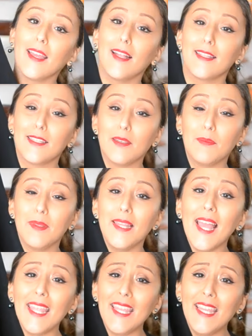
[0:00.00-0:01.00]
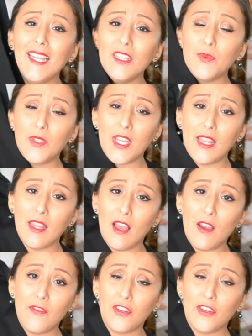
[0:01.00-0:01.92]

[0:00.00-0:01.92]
I got some leggings, which I love.